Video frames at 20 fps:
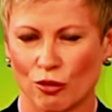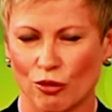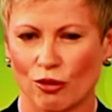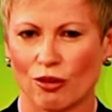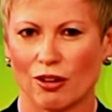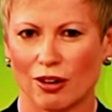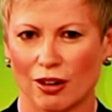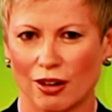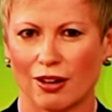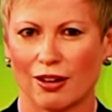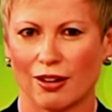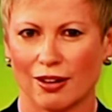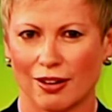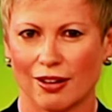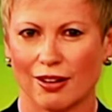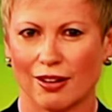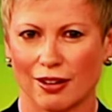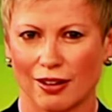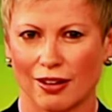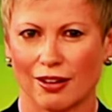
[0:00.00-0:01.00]
Rent
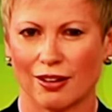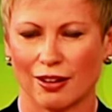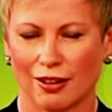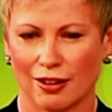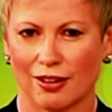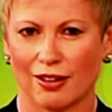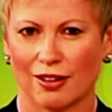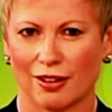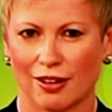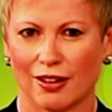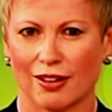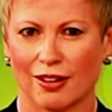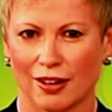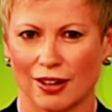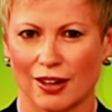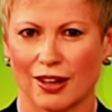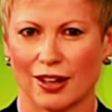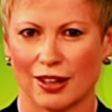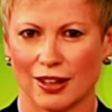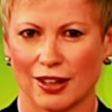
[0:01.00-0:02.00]
has gone
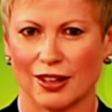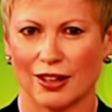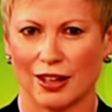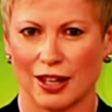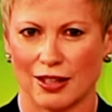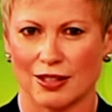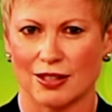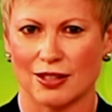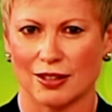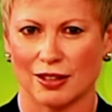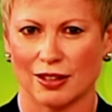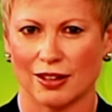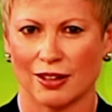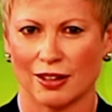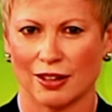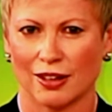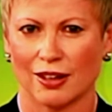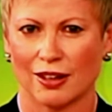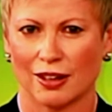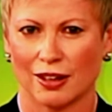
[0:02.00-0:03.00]
sideways the entire
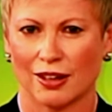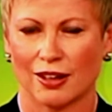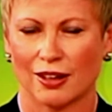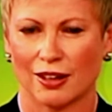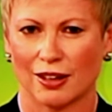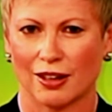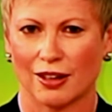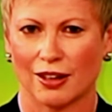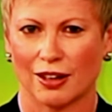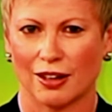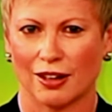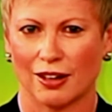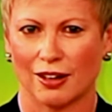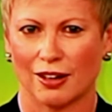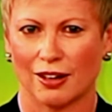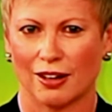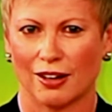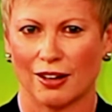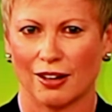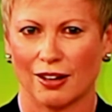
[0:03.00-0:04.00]
2.5 years I've
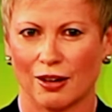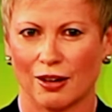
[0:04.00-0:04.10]
owned it.